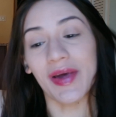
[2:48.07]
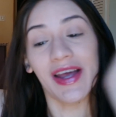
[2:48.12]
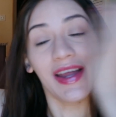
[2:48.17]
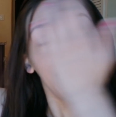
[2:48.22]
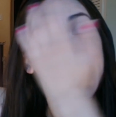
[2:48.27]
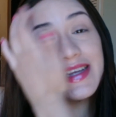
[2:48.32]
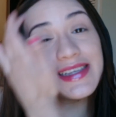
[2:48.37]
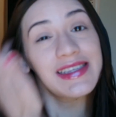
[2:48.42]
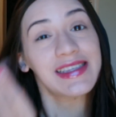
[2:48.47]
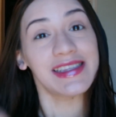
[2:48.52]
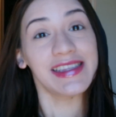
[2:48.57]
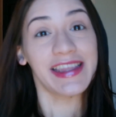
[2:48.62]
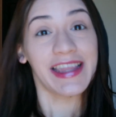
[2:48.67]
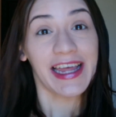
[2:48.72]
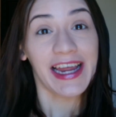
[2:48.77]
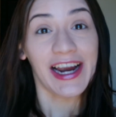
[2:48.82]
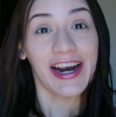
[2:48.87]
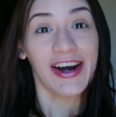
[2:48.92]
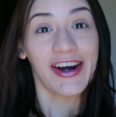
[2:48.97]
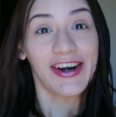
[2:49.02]
but it's
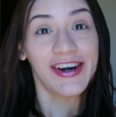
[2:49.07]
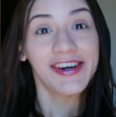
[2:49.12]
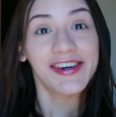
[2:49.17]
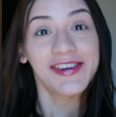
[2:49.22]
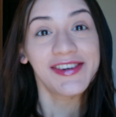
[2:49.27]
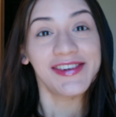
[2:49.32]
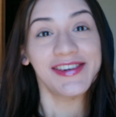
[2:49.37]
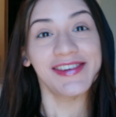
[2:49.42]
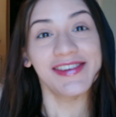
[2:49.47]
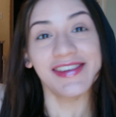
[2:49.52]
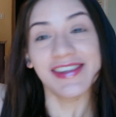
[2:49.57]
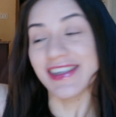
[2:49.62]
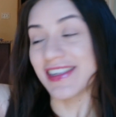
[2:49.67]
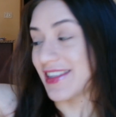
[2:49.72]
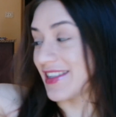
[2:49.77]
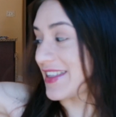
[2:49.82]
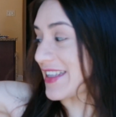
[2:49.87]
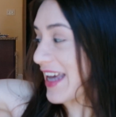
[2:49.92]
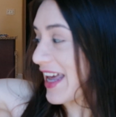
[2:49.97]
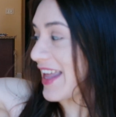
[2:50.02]
there.
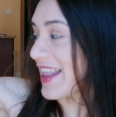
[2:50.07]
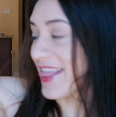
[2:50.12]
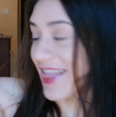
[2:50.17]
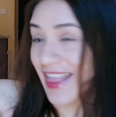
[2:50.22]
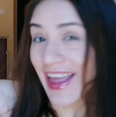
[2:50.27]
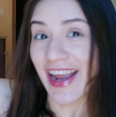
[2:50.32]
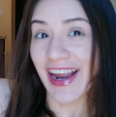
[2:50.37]
It's getting